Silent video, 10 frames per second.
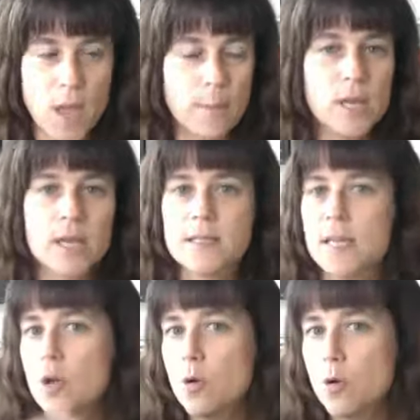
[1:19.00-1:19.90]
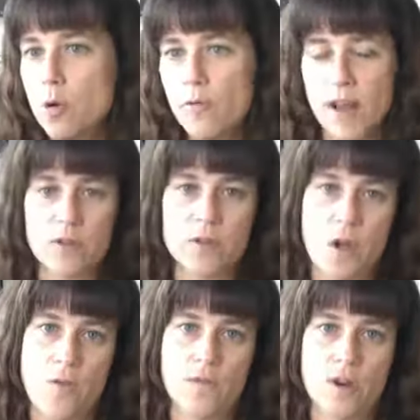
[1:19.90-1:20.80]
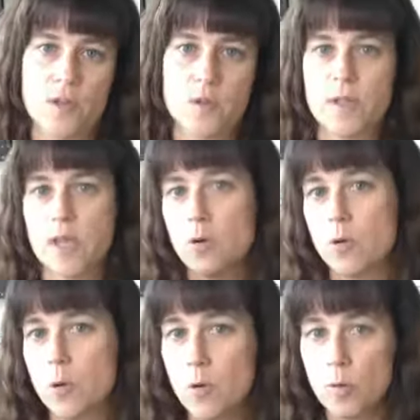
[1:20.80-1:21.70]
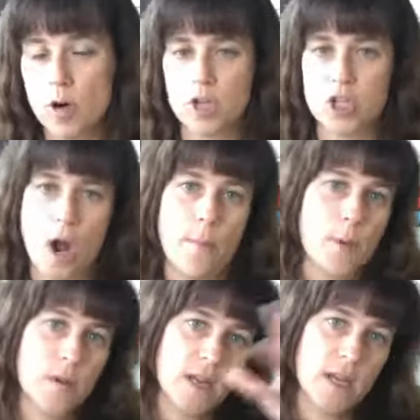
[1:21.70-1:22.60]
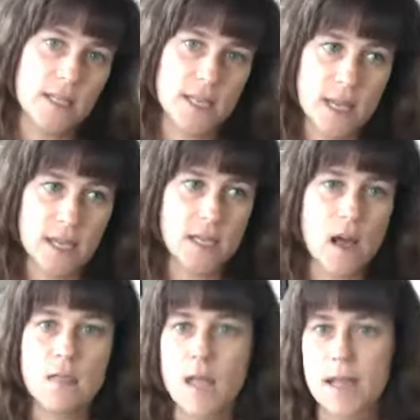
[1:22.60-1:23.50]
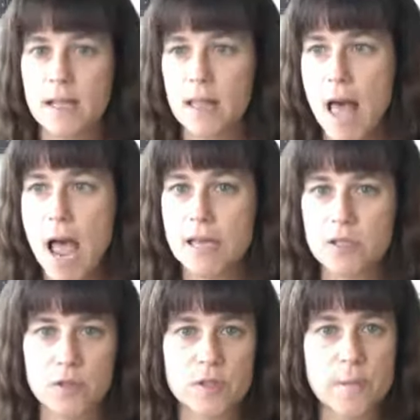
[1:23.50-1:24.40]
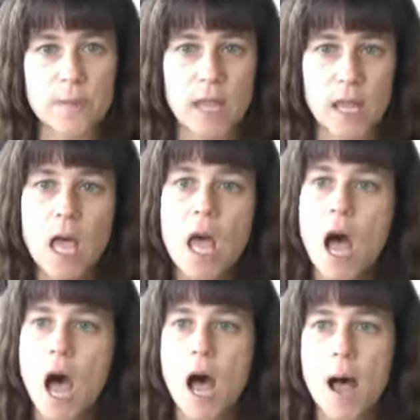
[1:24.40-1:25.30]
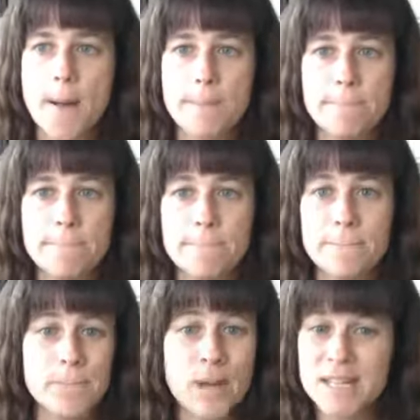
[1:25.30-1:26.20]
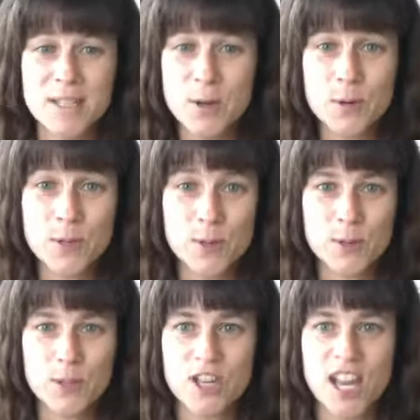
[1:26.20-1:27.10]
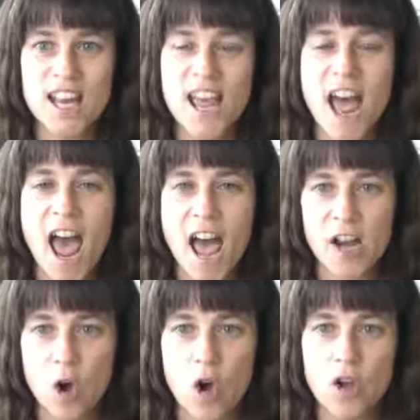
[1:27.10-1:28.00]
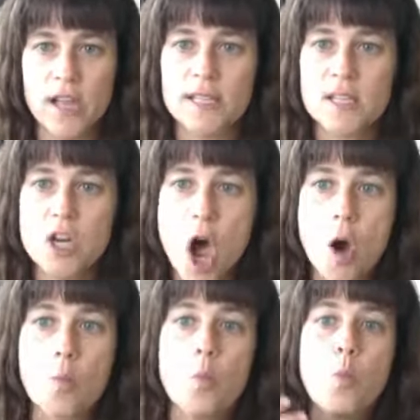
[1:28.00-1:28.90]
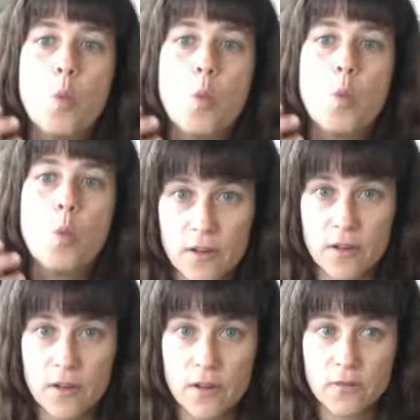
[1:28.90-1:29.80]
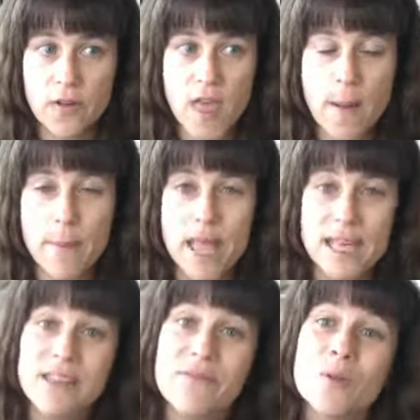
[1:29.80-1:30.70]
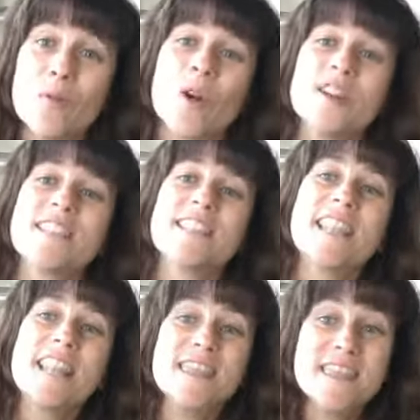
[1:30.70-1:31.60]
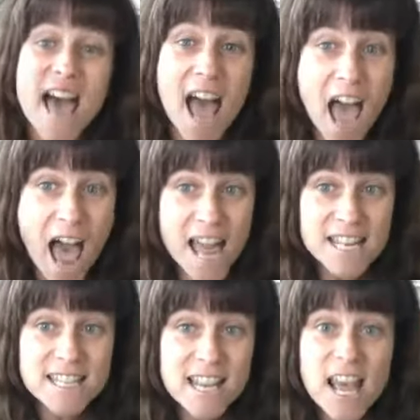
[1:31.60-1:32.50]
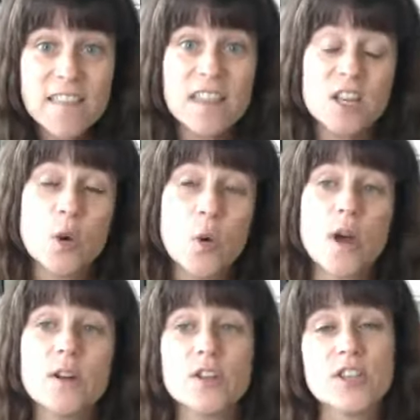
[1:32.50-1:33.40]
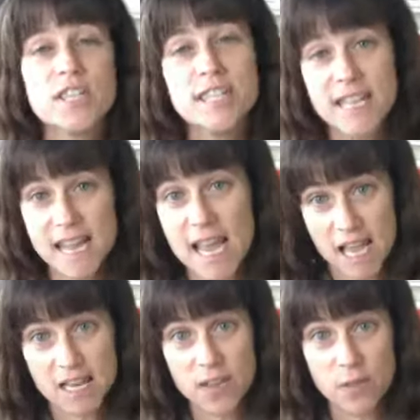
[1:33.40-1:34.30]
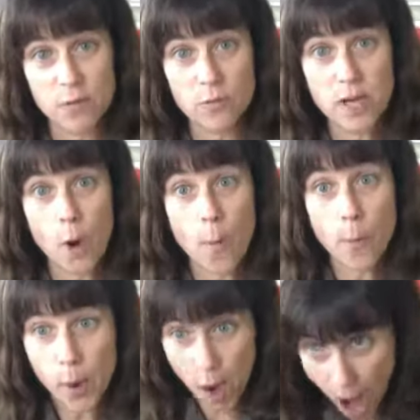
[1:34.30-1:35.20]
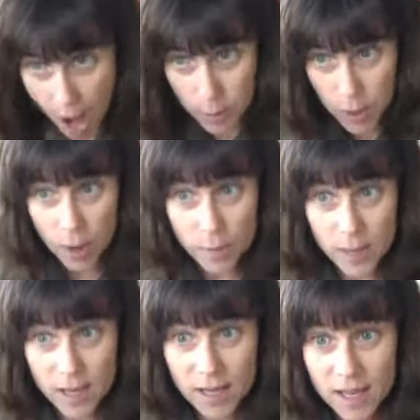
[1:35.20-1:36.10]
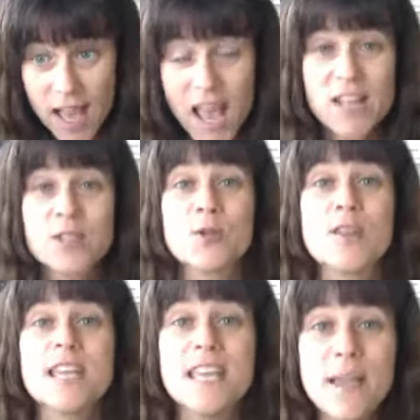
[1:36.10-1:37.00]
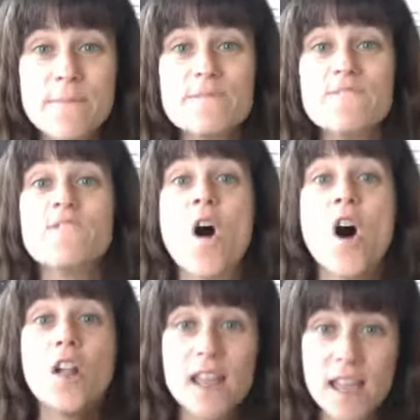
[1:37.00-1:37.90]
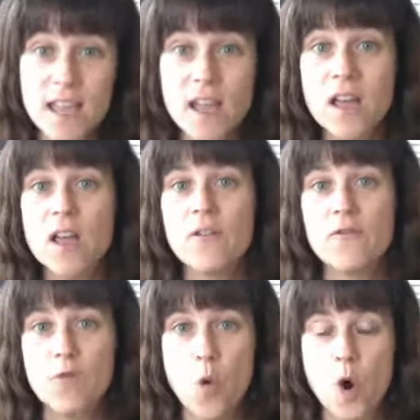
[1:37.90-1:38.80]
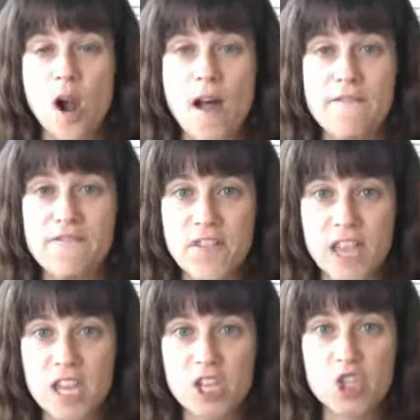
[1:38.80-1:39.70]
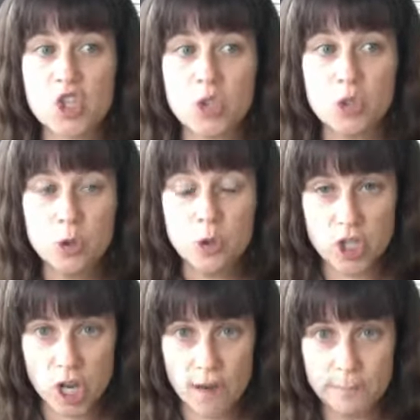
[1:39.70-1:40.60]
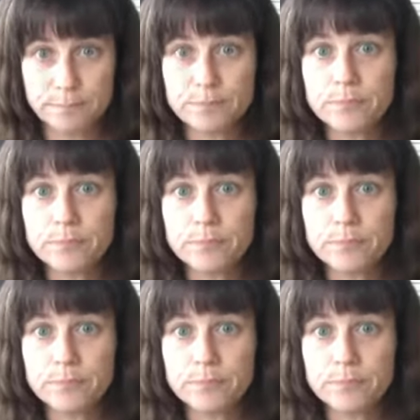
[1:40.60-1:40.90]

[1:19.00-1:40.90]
because they go to a writer's conference or they go to a workshop or they take an online class or something. But it's no solution at all. It's not working for them. And even worse than that, they don't understand the real problem. And so they keep falling for a fake solution